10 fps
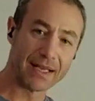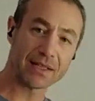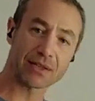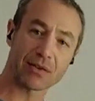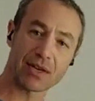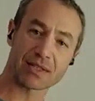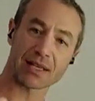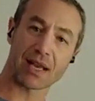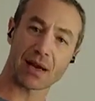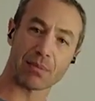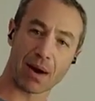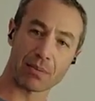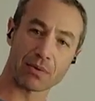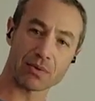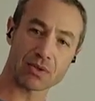It creates air
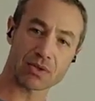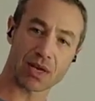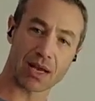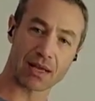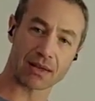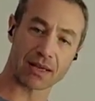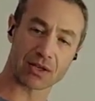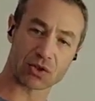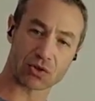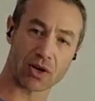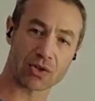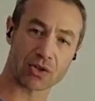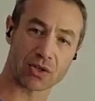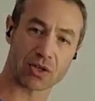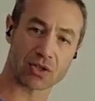bubbles and
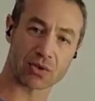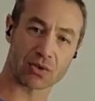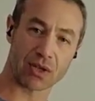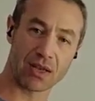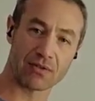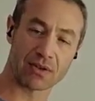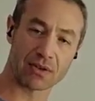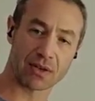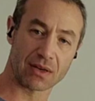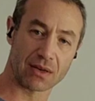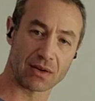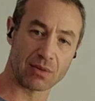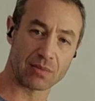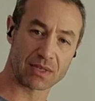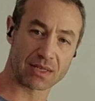extraction is not even, and
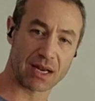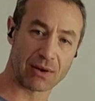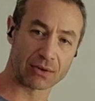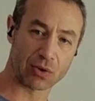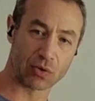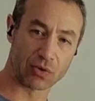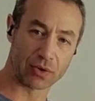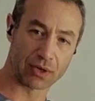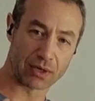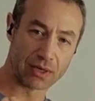you're missing out on